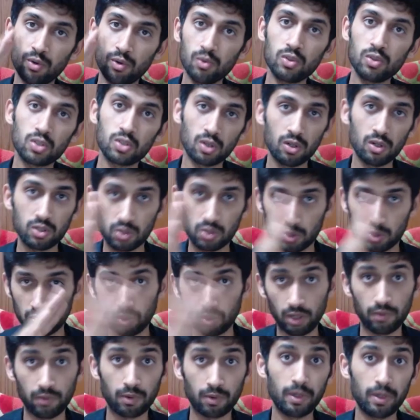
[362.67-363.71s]
Fruits also
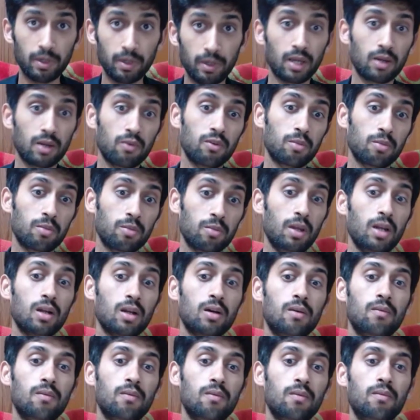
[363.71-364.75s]
should never be taken with
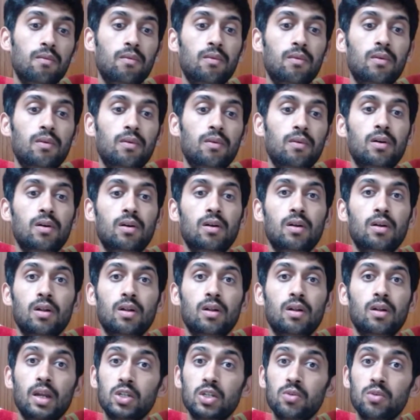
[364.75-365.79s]
milk.
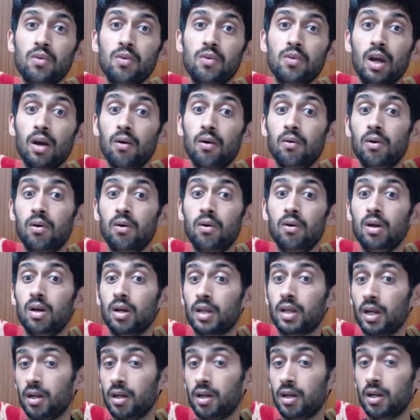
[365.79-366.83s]
Next we have
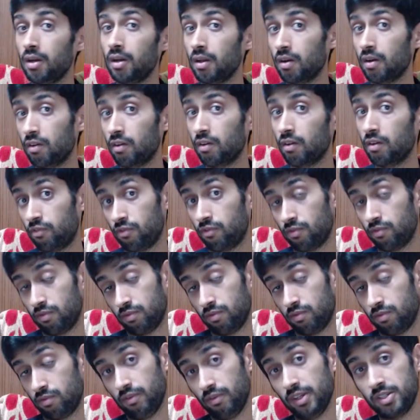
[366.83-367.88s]
a category of
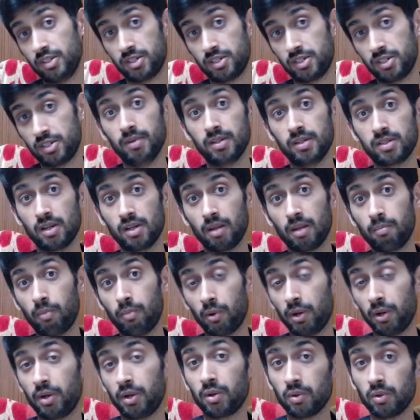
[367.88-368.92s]
vegetables
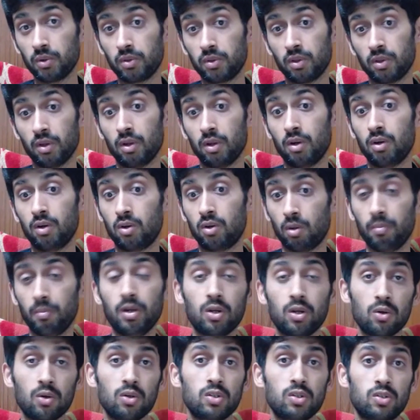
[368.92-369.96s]
like potatoes,
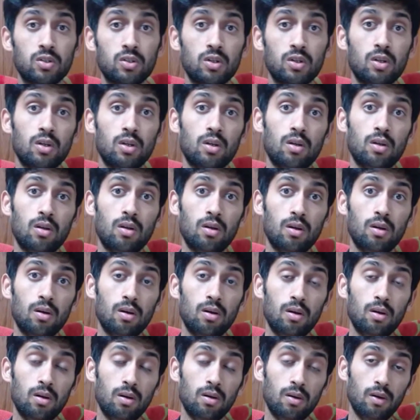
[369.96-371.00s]
tomatoes,
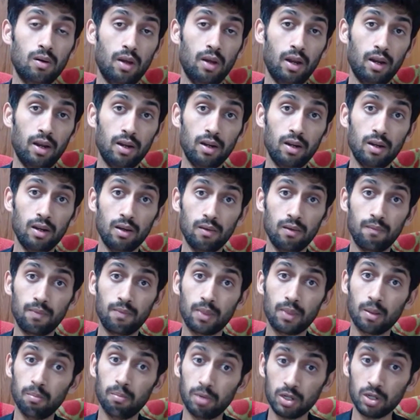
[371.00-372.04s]
and
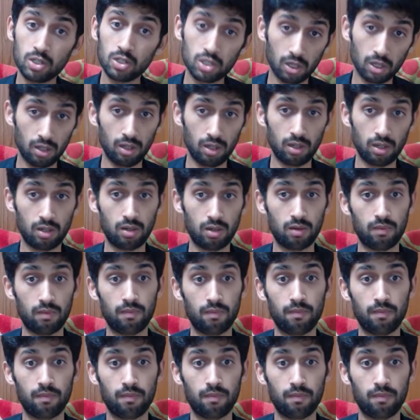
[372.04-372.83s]
brinjal.